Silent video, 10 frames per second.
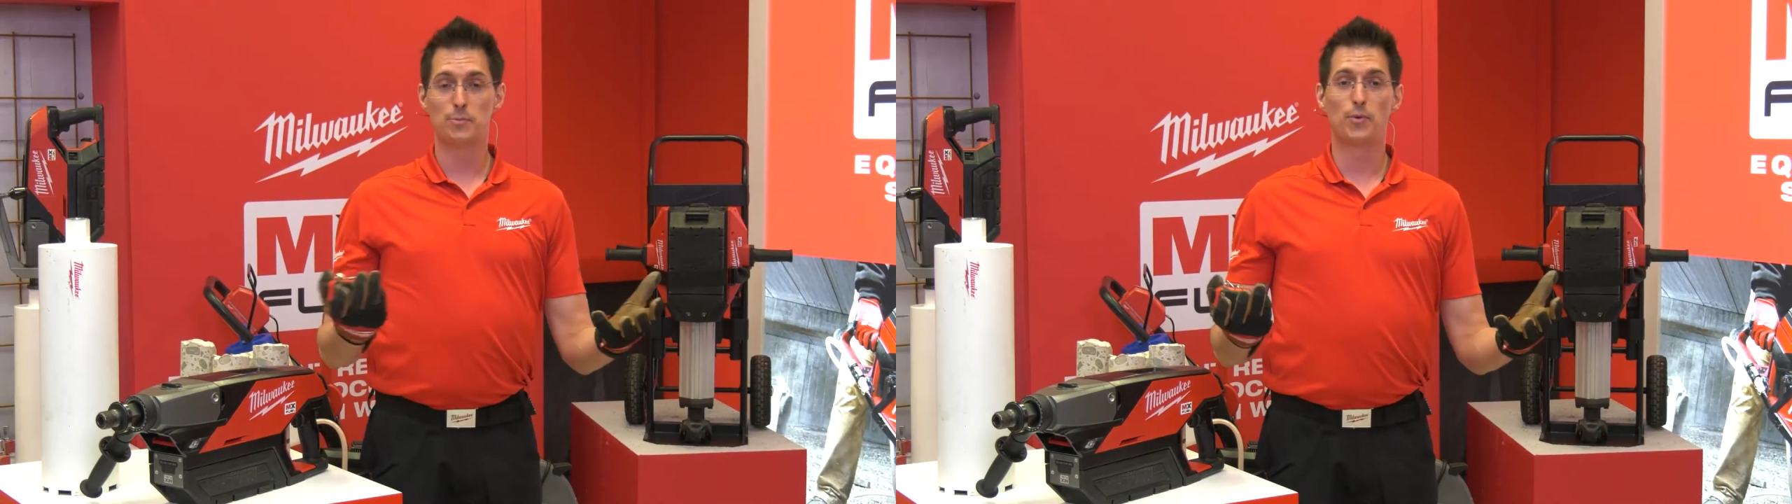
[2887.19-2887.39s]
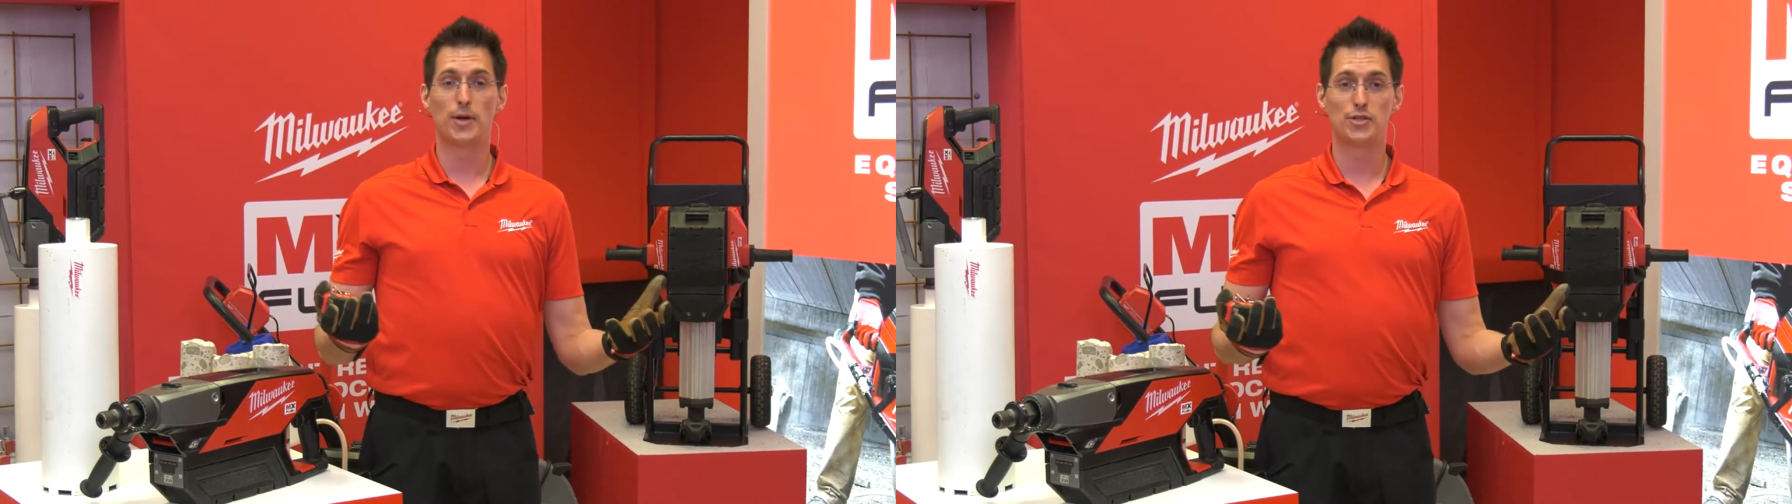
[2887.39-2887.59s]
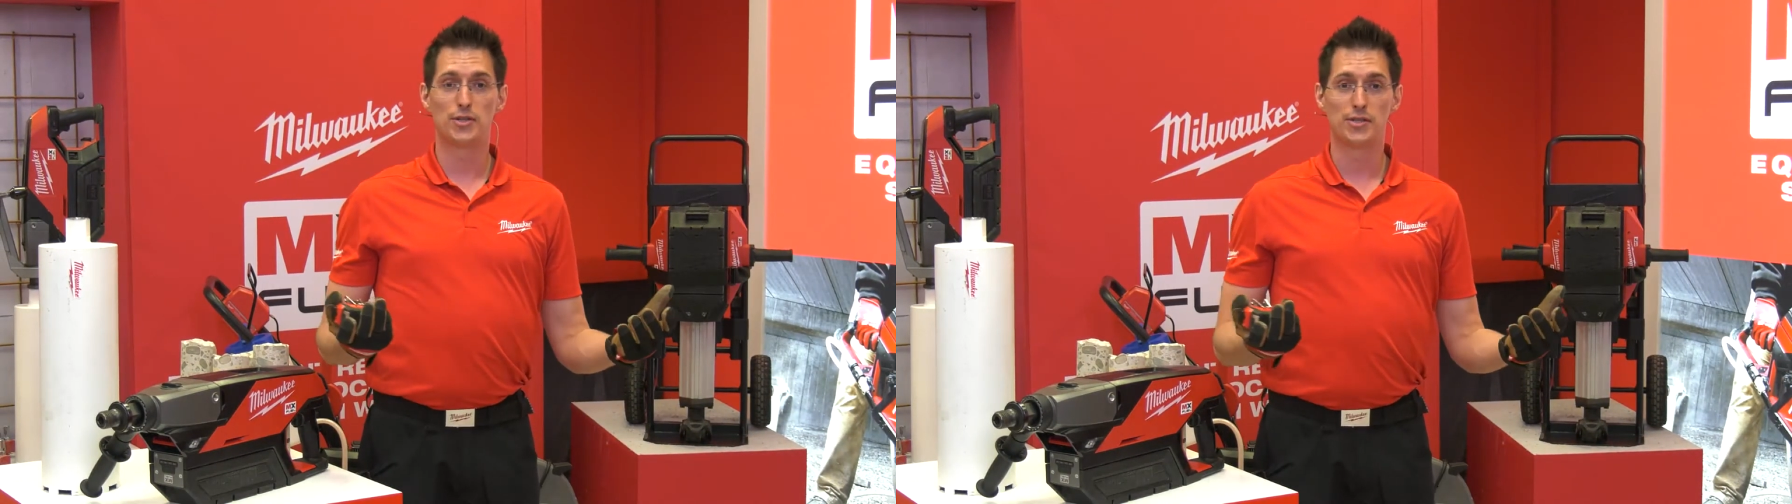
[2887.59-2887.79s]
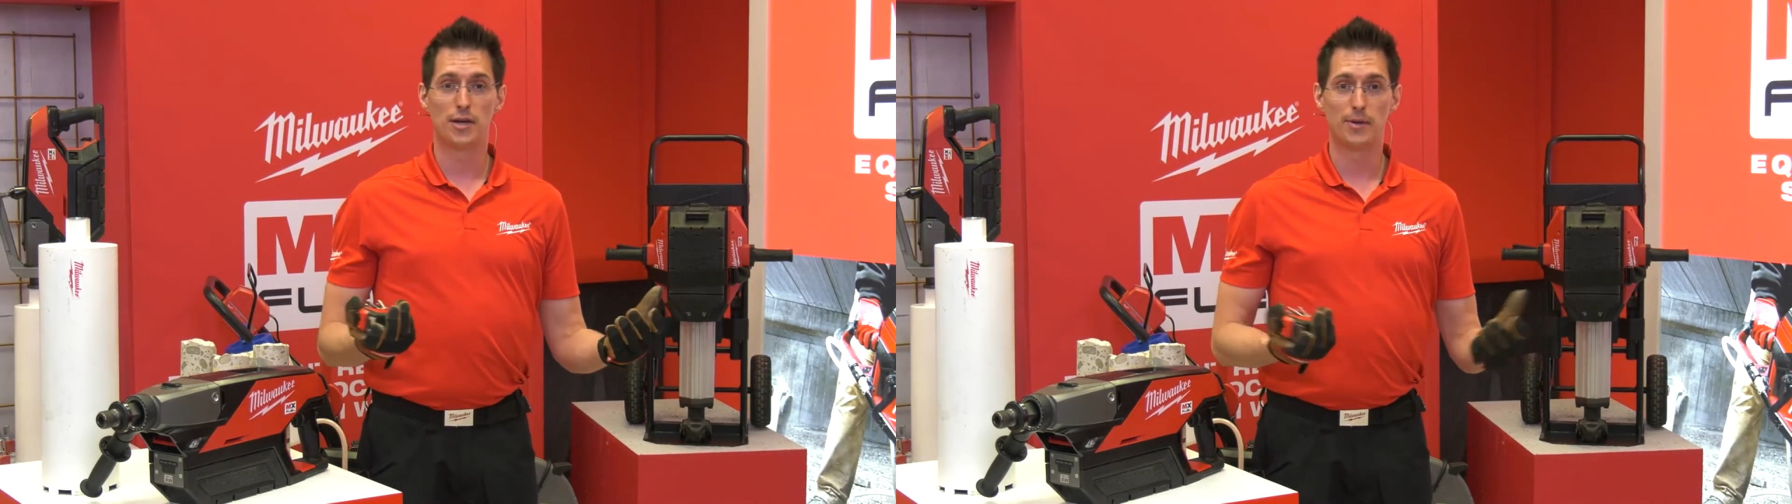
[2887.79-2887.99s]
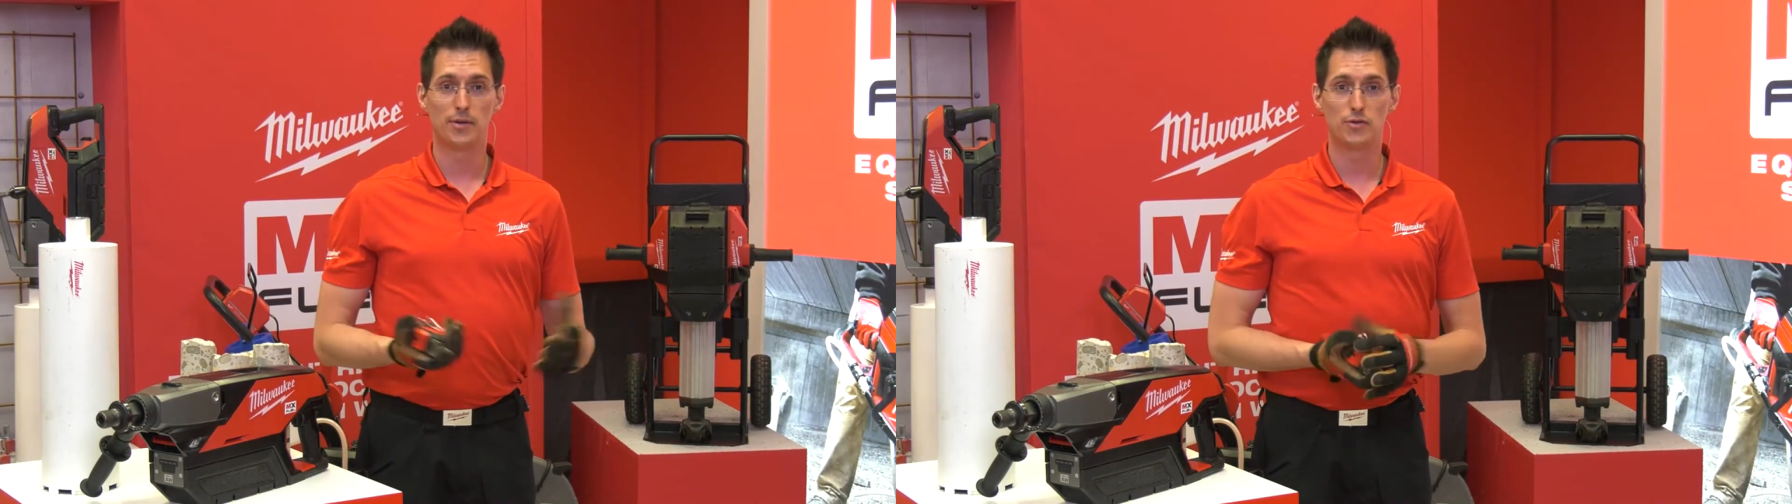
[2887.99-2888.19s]
questions
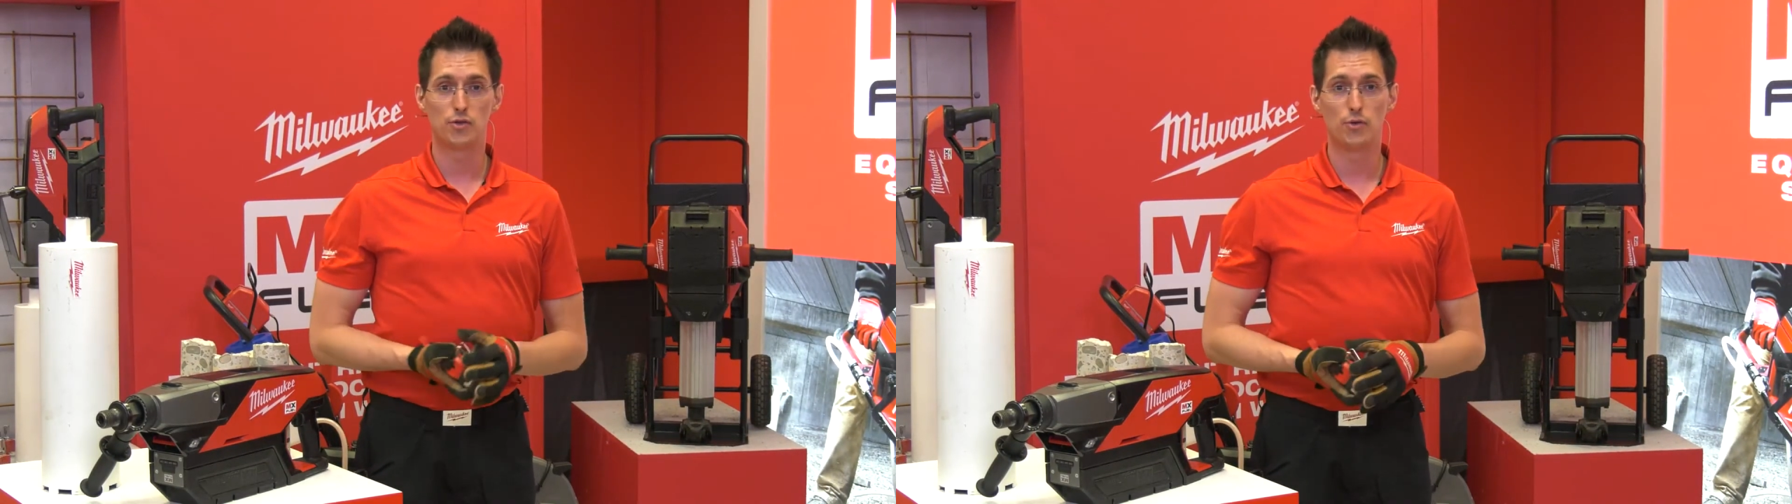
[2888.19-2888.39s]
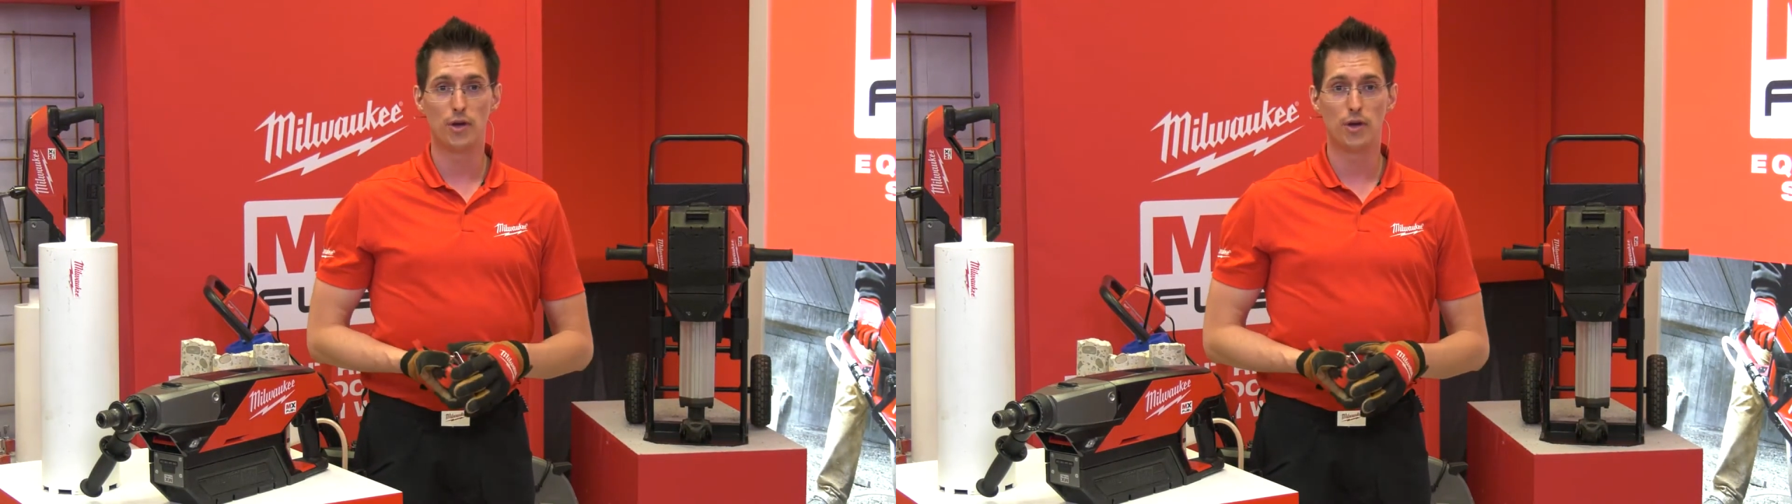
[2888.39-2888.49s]
coming into the studio.